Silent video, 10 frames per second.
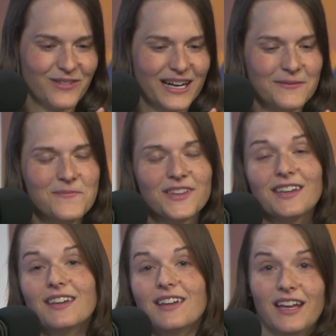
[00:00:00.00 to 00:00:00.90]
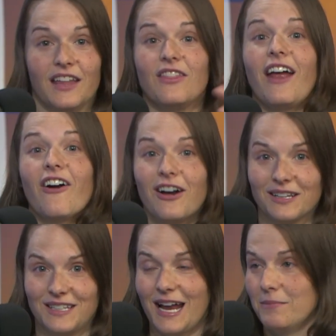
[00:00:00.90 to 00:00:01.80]
Well, in their
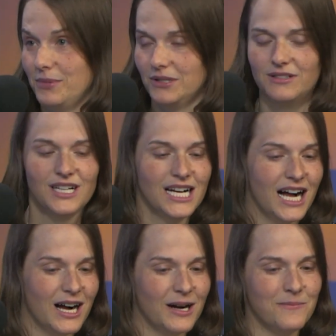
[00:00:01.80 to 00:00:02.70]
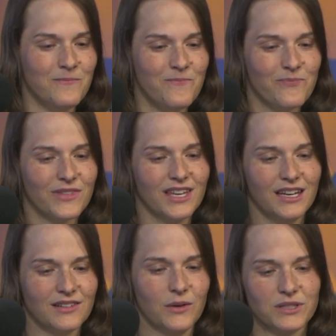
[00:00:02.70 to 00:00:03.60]
example, um,
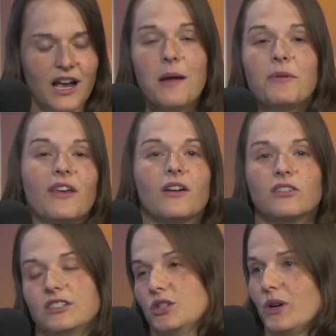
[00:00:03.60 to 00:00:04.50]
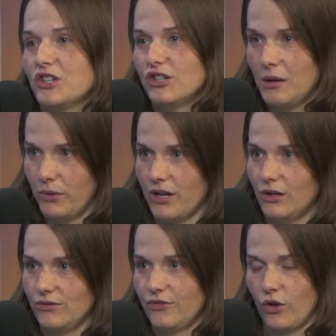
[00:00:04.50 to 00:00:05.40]
it, it, was a hypothetical situation they put
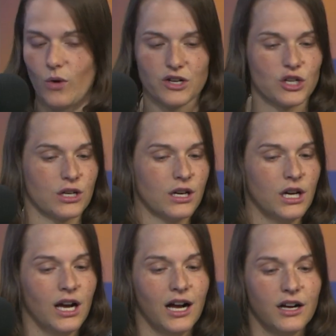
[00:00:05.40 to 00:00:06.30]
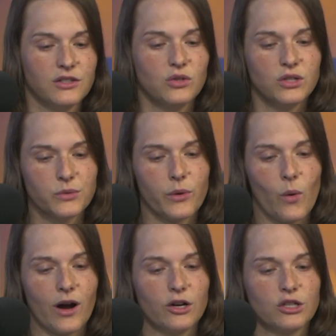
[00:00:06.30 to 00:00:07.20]
out for the question. Uh, students were
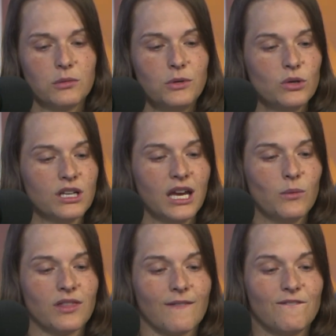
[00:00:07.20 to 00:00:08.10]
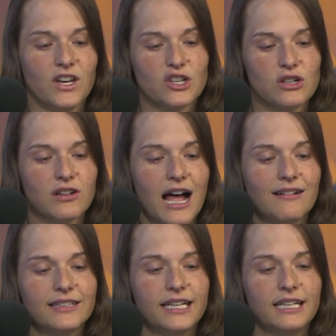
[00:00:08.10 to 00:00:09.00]
required to communicate with a fictional
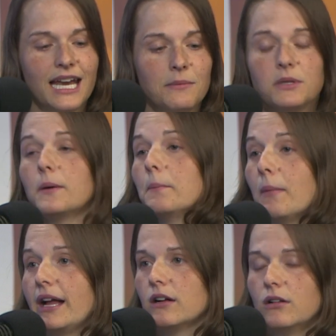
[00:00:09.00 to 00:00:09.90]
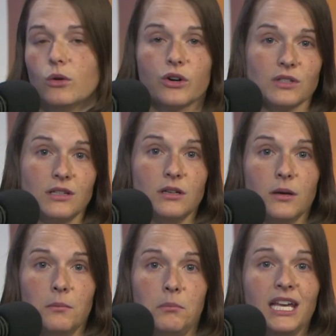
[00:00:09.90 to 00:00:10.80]
colleague named Michael, or is it
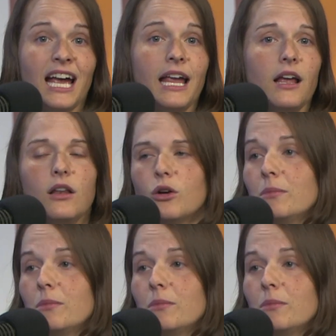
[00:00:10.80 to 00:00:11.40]
Michael or